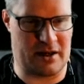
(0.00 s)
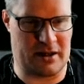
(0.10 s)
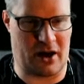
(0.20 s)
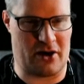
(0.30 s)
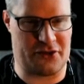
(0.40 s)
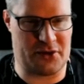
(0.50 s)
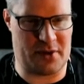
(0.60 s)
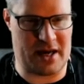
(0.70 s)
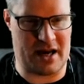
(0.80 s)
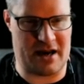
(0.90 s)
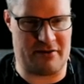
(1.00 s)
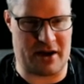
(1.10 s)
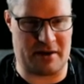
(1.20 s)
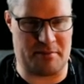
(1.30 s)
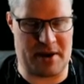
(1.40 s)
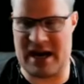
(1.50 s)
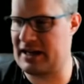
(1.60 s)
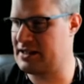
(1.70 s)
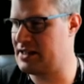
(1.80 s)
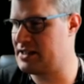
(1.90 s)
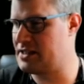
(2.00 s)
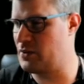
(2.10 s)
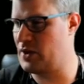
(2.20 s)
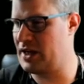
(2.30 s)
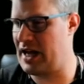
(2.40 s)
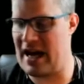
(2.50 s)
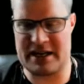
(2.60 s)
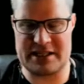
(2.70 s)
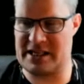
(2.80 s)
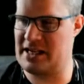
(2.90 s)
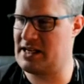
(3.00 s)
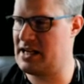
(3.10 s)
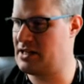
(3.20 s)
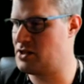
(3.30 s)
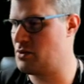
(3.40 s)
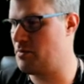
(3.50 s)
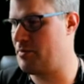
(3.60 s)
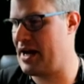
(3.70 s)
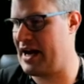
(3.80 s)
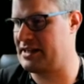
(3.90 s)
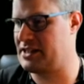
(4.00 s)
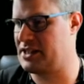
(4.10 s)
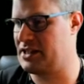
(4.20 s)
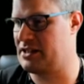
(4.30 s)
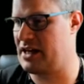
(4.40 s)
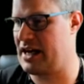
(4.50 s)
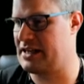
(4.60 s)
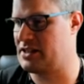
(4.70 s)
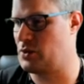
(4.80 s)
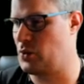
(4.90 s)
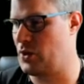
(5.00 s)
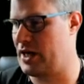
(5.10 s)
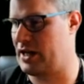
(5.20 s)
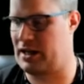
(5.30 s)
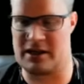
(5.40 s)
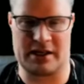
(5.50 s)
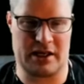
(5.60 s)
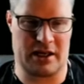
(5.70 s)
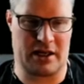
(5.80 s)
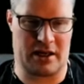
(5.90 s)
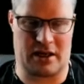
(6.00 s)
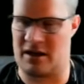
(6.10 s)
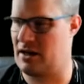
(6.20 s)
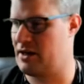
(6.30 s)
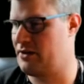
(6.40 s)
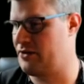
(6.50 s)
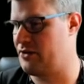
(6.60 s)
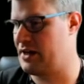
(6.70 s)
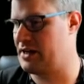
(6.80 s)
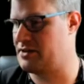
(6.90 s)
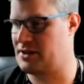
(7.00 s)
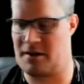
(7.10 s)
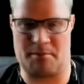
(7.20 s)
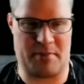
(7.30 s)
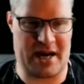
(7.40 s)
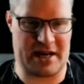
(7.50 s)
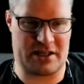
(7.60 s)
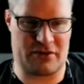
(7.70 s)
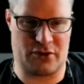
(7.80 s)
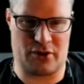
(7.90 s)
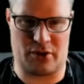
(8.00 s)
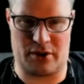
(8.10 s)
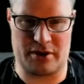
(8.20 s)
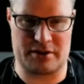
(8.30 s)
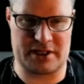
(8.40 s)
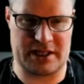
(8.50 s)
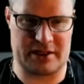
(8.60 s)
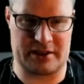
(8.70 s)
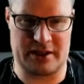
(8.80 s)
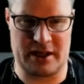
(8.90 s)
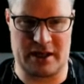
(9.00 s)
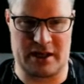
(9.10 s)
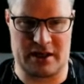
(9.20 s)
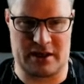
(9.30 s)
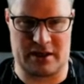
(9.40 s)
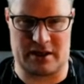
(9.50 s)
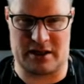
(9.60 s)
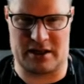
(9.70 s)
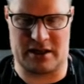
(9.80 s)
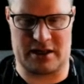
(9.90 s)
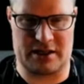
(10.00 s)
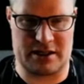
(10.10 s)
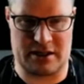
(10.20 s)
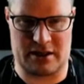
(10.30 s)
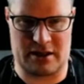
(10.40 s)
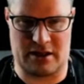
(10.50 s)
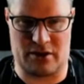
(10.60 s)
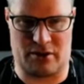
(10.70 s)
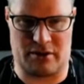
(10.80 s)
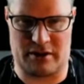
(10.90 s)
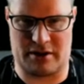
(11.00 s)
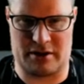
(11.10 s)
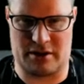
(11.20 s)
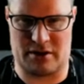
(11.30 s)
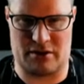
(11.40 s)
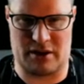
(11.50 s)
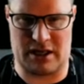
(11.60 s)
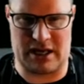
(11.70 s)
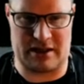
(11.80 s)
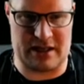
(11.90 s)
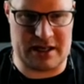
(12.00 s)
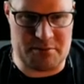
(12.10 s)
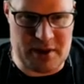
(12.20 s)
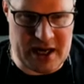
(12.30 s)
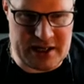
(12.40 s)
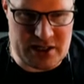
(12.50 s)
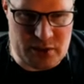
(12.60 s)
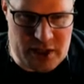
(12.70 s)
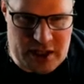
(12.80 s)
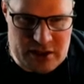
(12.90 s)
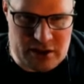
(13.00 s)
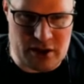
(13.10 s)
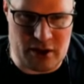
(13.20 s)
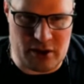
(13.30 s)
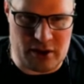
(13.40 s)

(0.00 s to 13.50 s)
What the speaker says: After we have unpacked it, we actually need to patch it as well. So there's a patch for Coreutil, and in order to get that patch, we need to go